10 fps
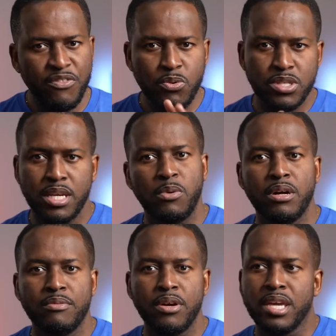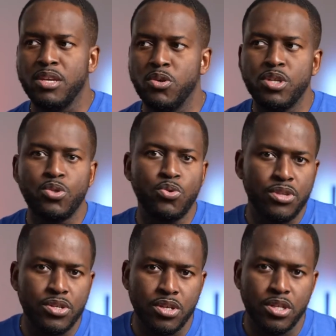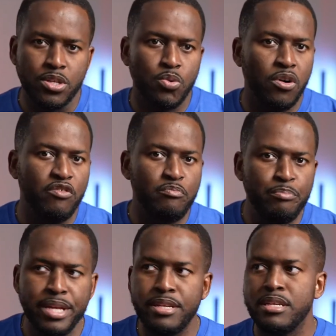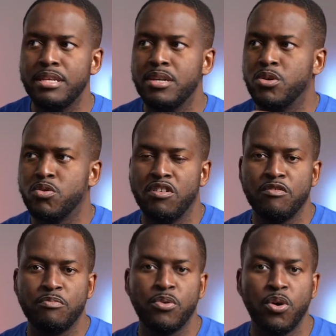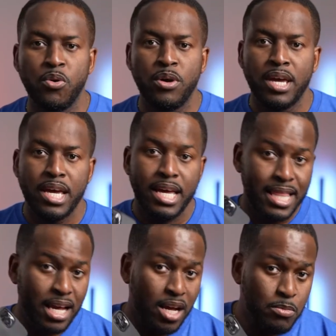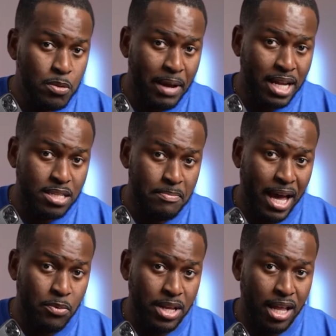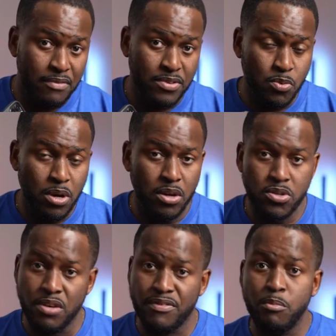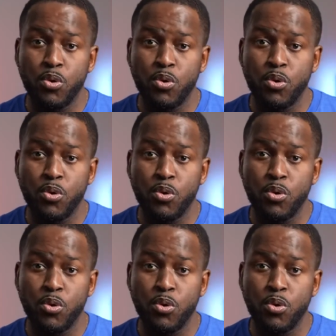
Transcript: you will say, well, okay, you can do this on the 12 mini or 12 Pro. That comes back to battery life as well. So if I'm